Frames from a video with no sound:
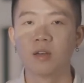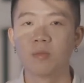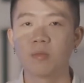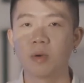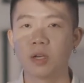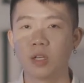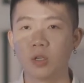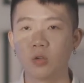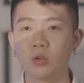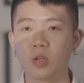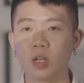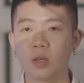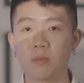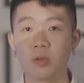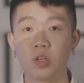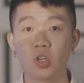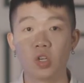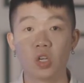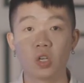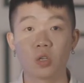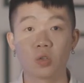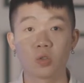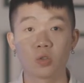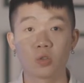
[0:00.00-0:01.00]
But like
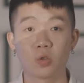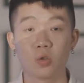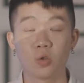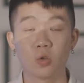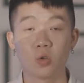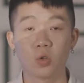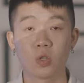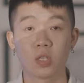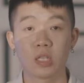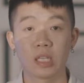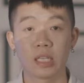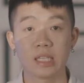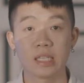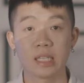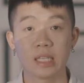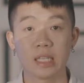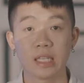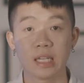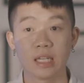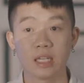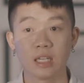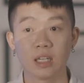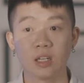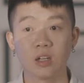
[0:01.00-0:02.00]
pitching also takes
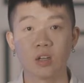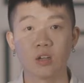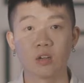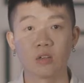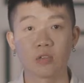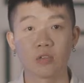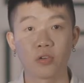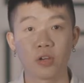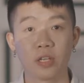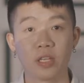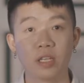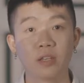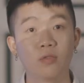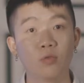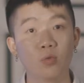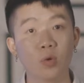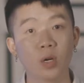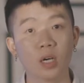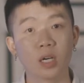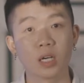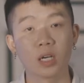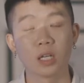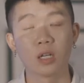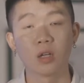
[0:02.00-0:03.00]
in a lot of creative
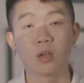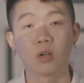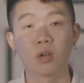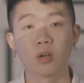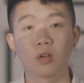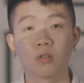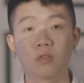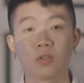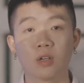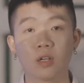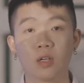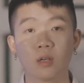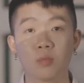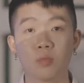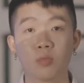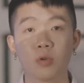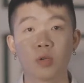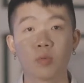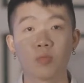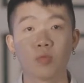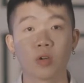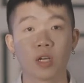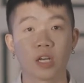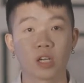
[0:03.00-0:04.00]
work, a lot of
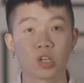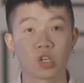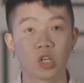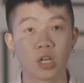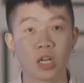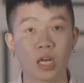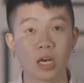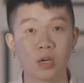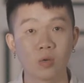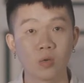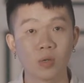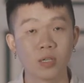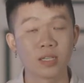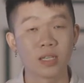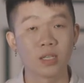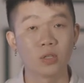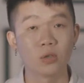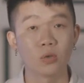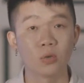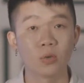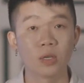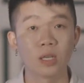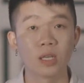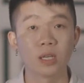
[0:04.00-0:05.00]
pre-production hours
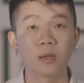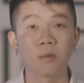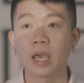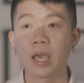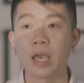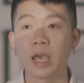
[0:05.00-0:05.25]
into it.